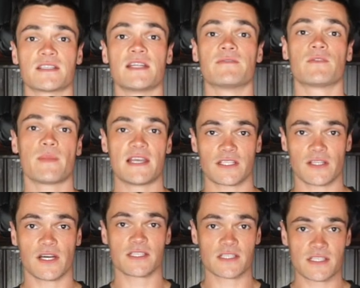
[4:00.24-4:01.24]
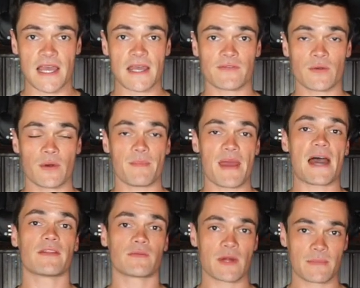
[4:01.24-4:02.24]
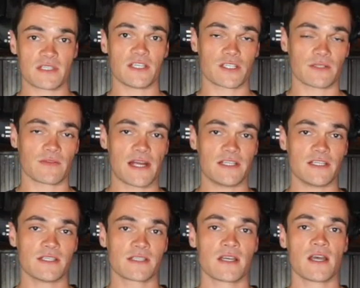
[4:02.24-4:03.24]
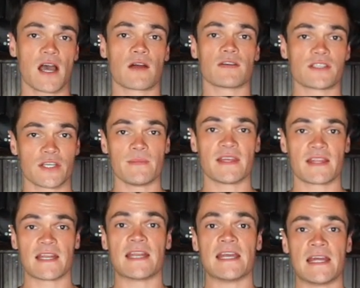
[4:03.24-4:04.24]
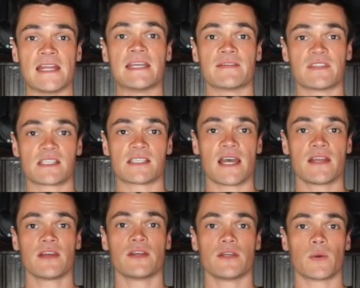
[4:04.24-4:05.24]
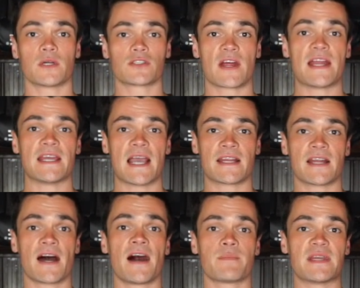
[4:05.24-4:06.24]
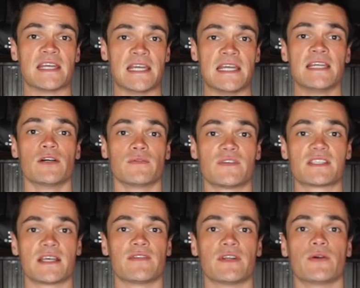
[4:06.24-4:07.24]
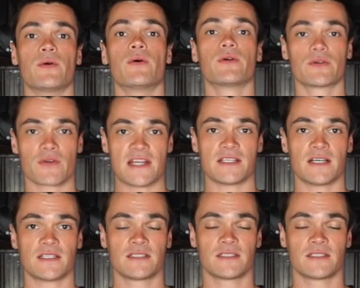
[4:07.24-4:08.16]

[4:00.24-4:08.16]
and information I just gave you about the repetition ranges are assuming that in any given set you are training at an RPE of 7 or greater.